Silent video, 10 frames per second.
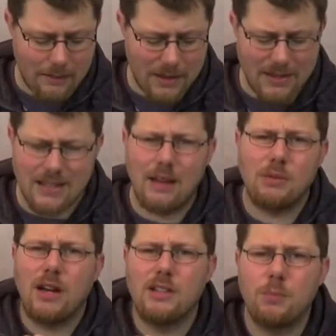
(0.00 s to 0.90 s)
As I say, I'm
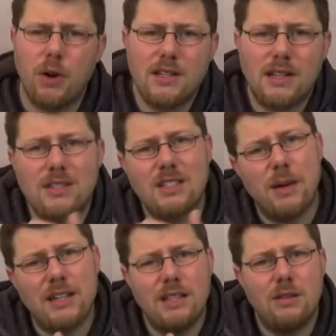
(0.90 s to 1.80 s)
kind of surprised. I was
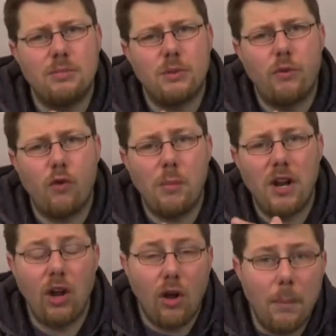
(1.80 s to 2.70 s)
expecting them to perform a
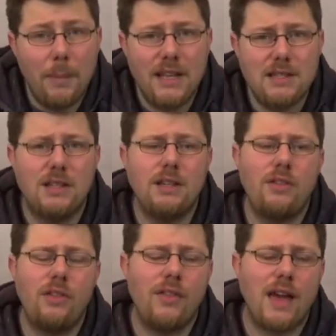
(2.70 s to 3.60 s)
lot better
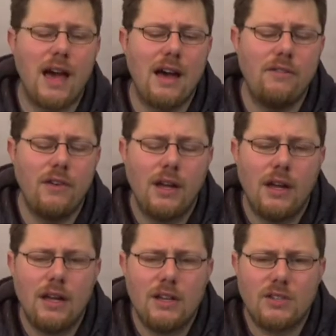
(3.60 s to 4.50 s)
than they have.
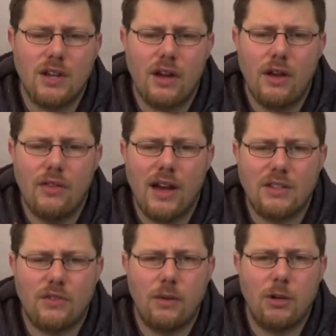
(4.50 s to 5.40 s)
So
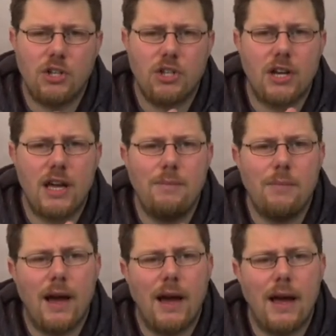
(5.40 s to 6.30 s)
that's very much a
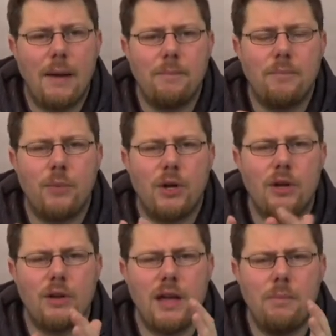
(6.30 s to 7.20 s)
shame,
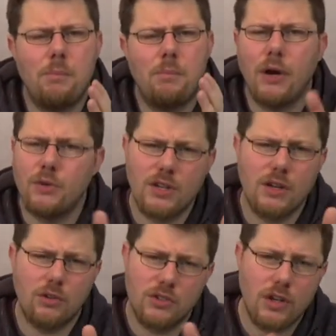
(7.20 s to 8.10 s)
but in posting
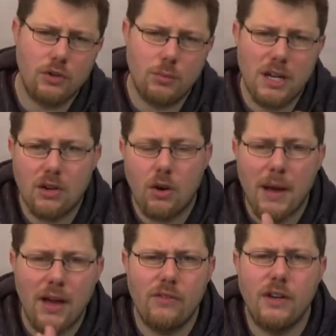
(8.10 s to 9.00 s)
on social media
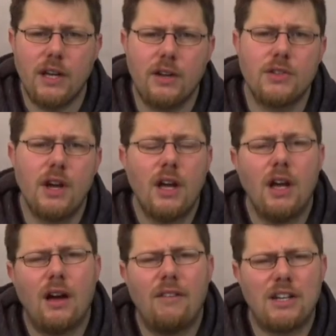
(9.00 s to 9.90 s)
about the videos,
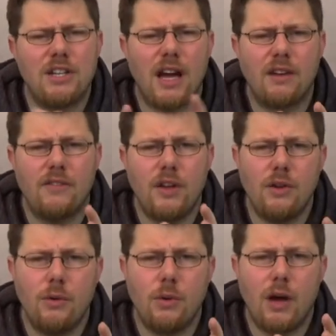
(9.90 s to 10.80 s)
I've actually had a
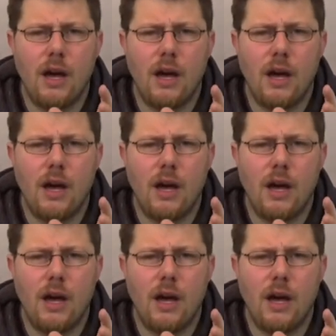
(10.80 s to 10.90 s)
few